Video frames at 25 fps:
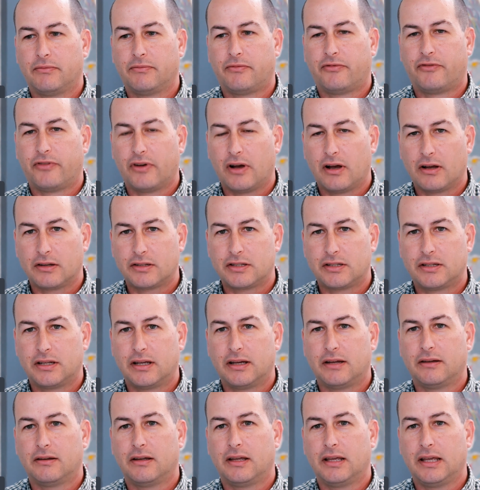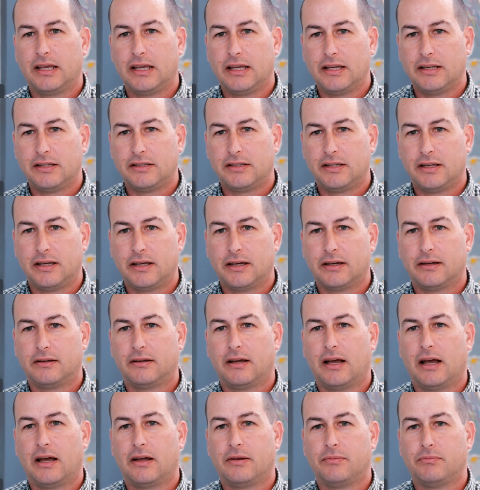faster, easier
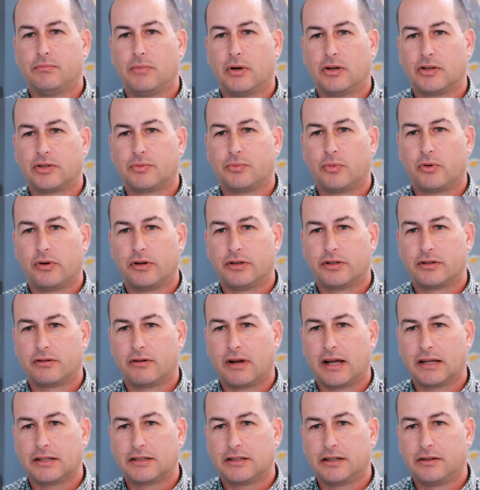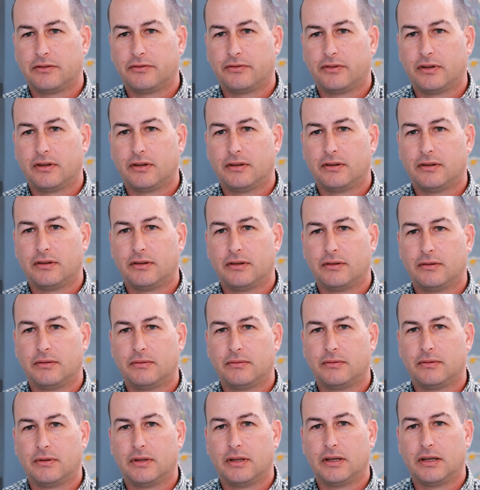and much more interactive than
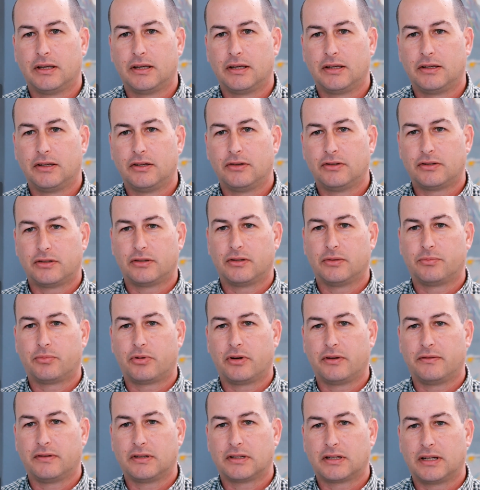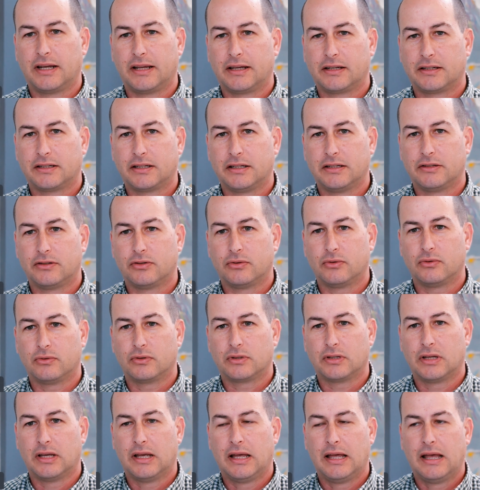the use of the previous legacy
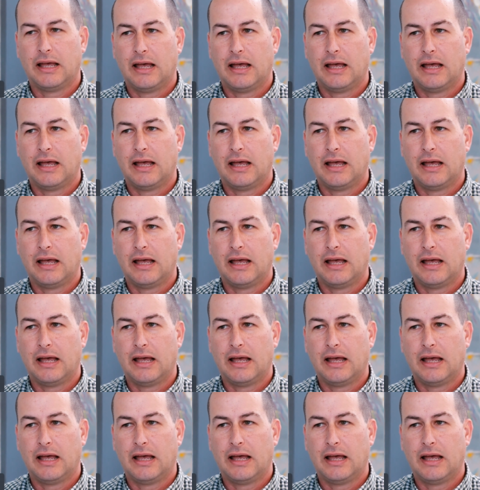tools.